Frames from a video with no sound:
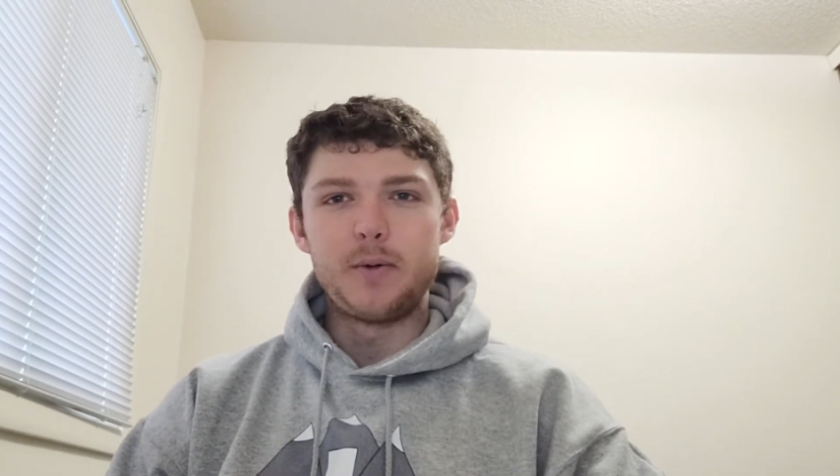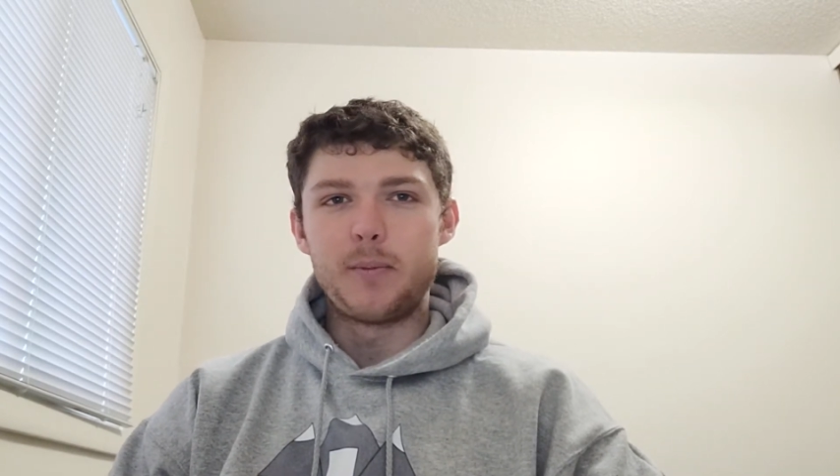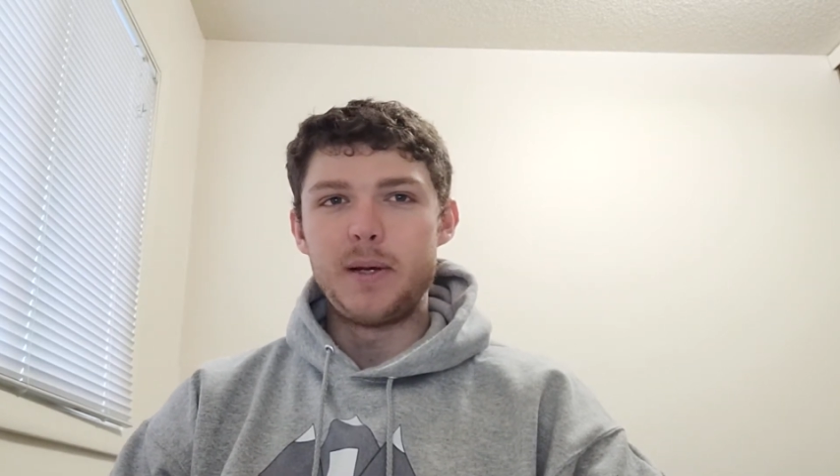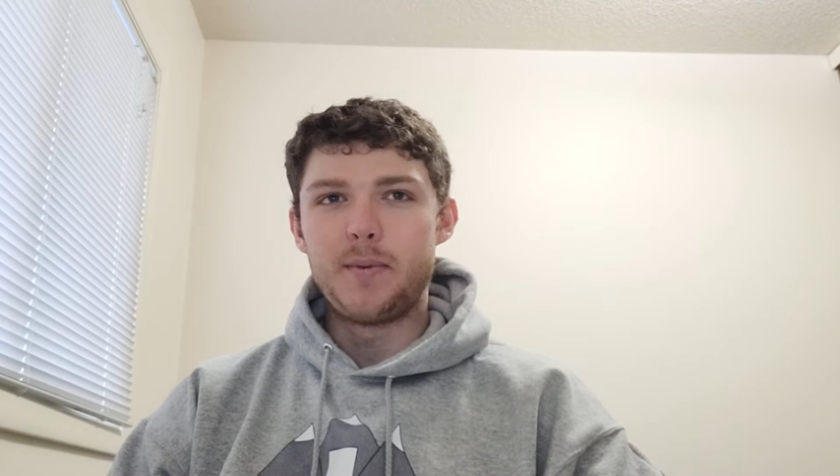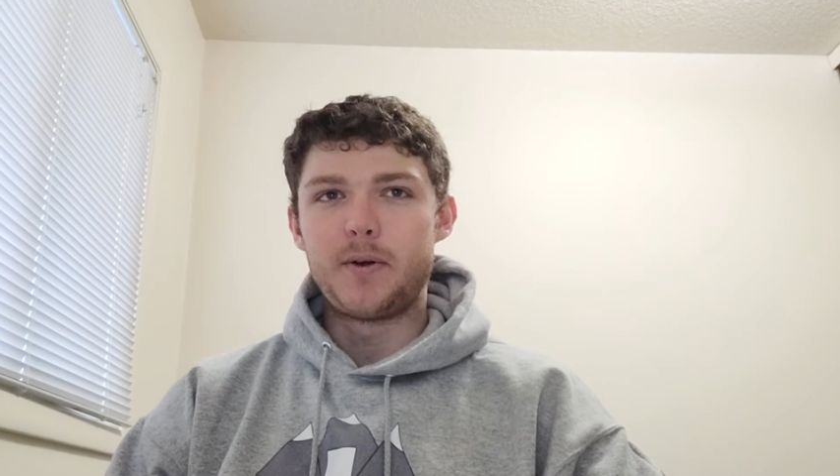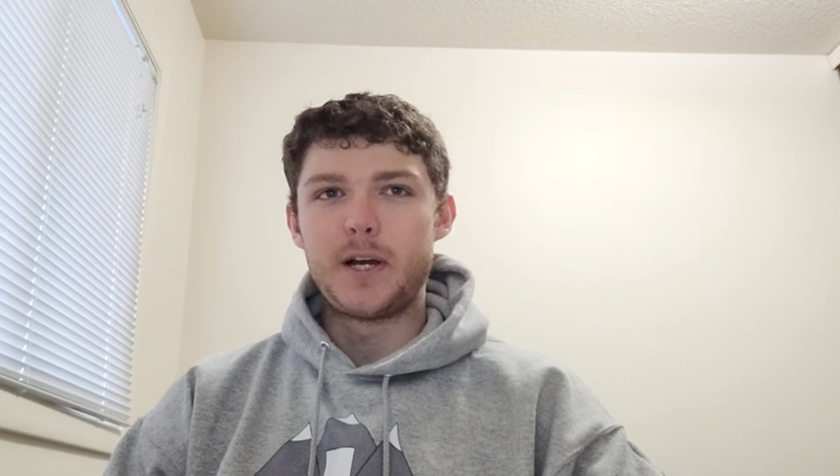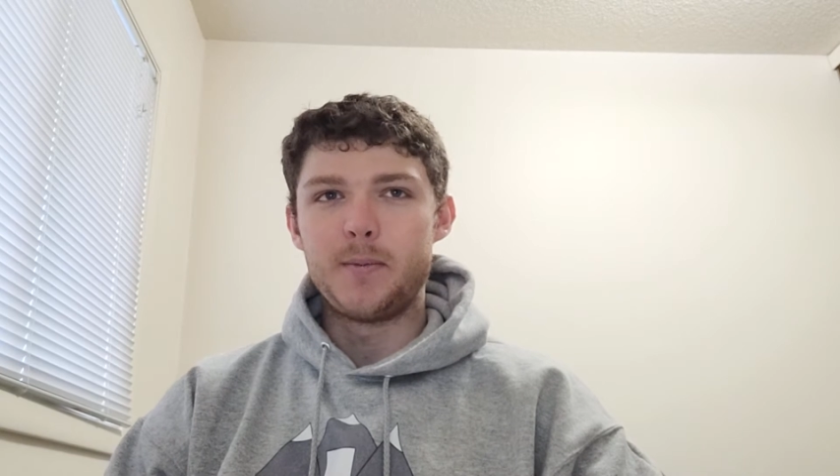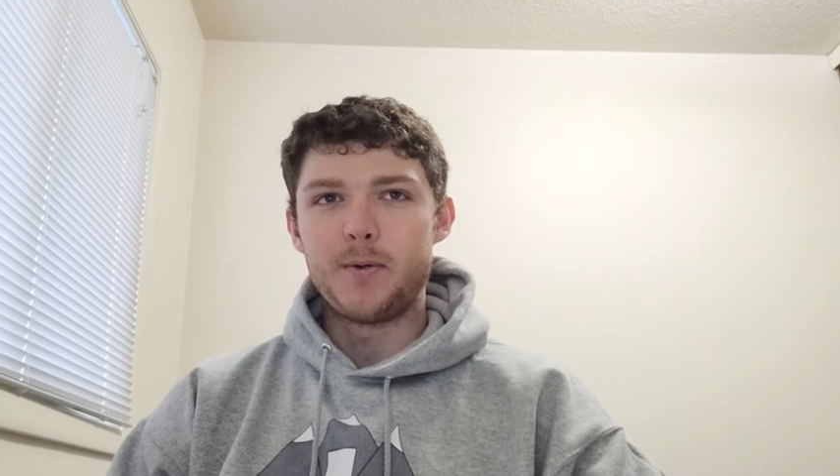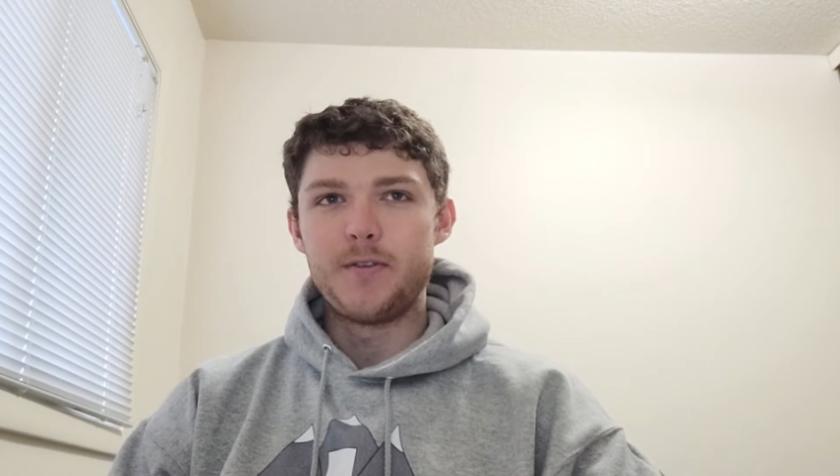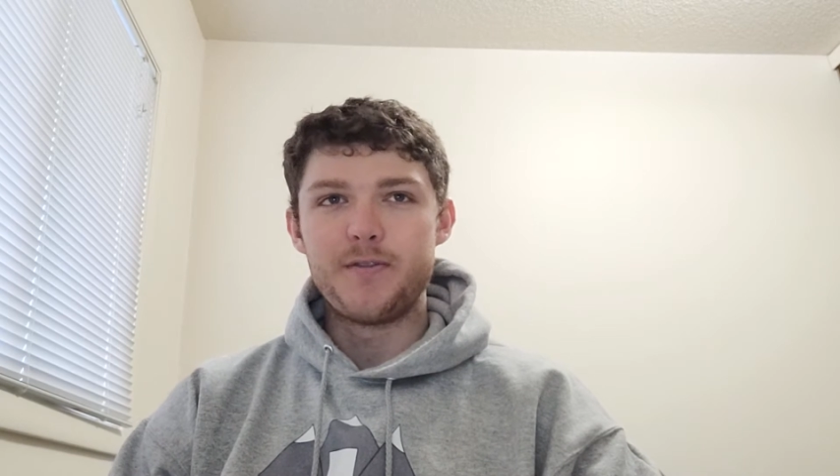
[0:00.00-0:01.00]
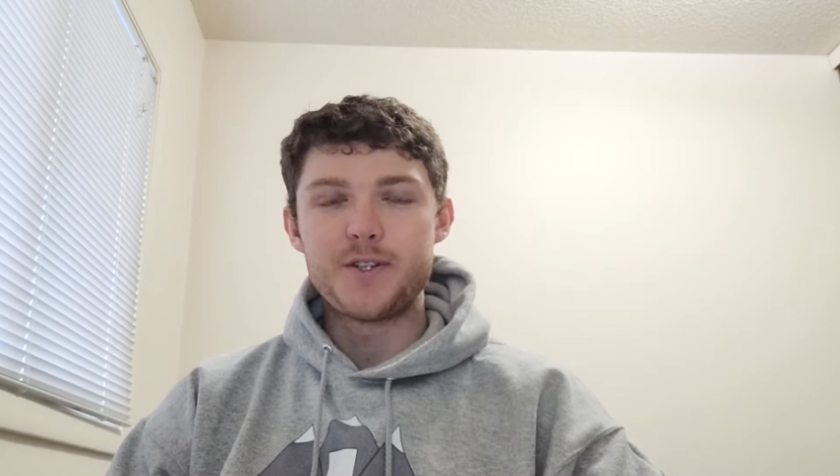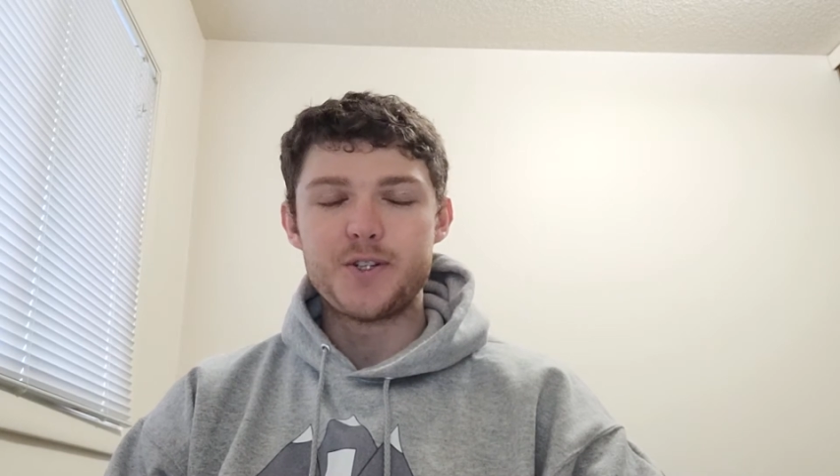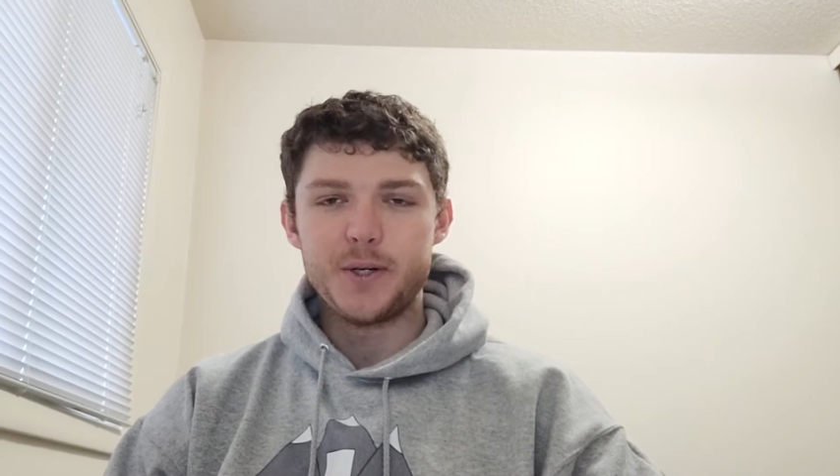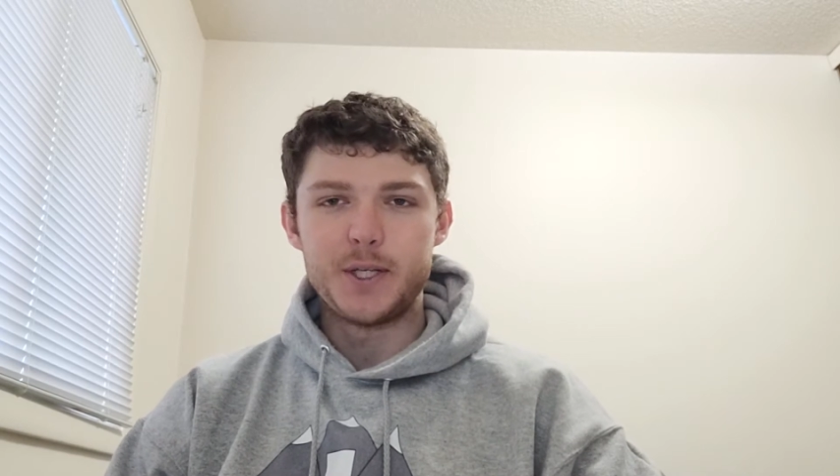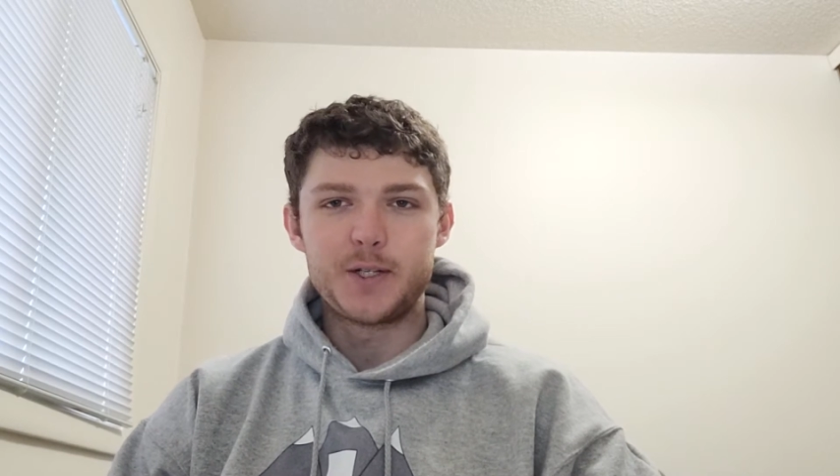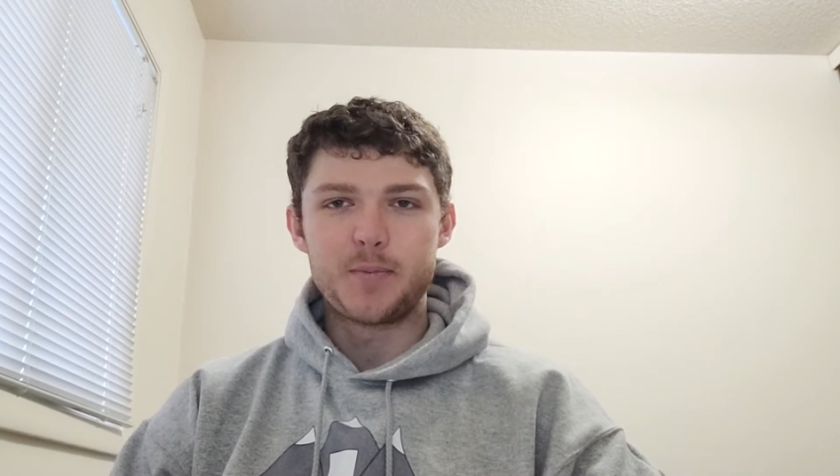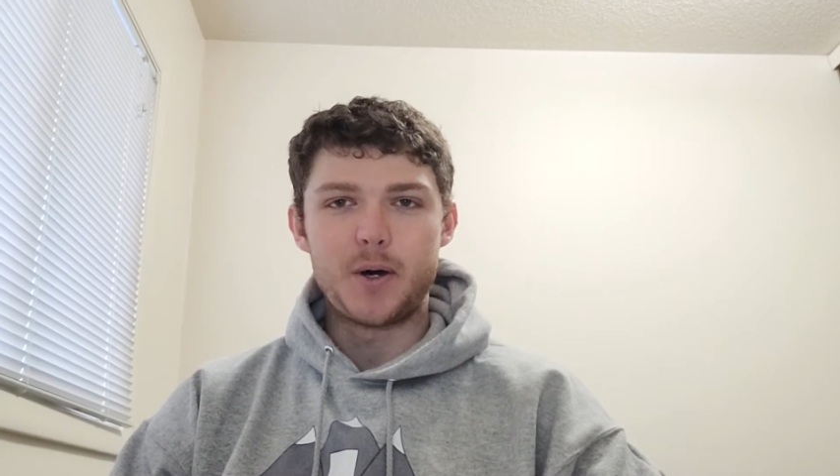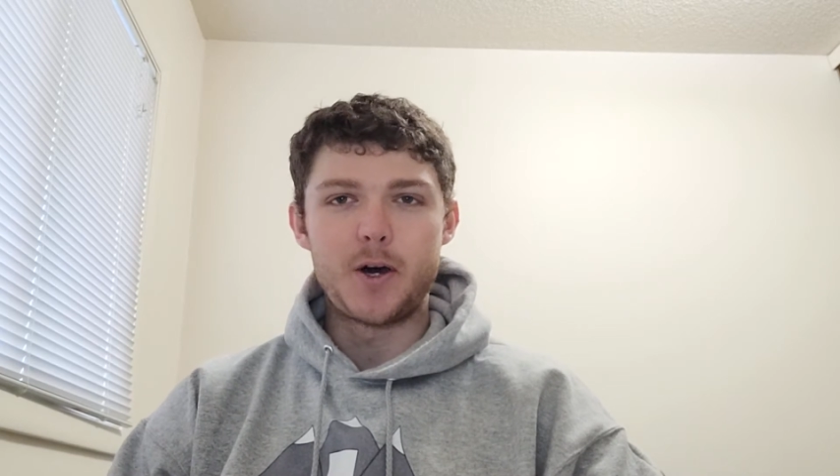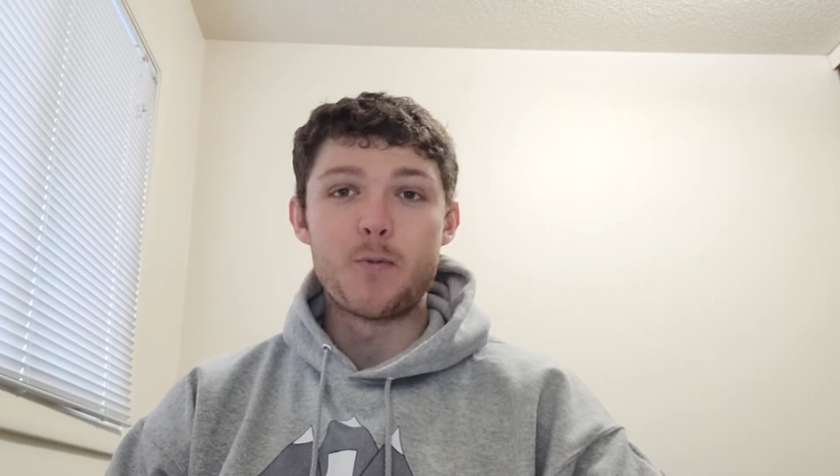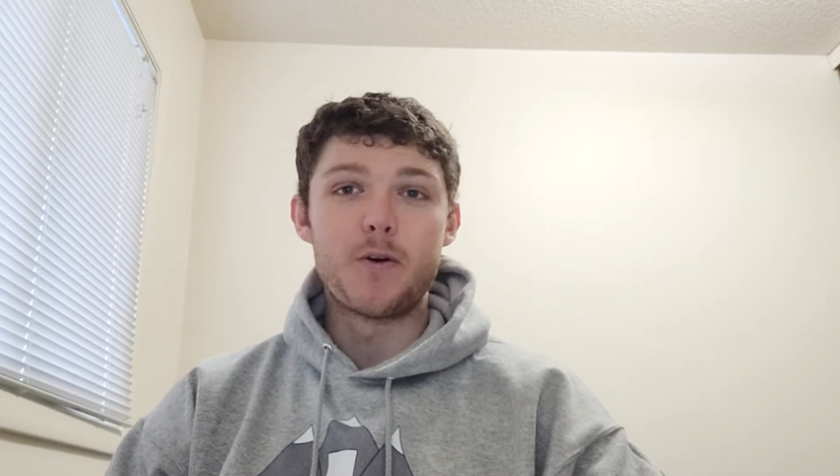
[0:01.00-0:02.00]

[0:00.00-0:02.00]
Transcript: where people are able to fish during the spawn,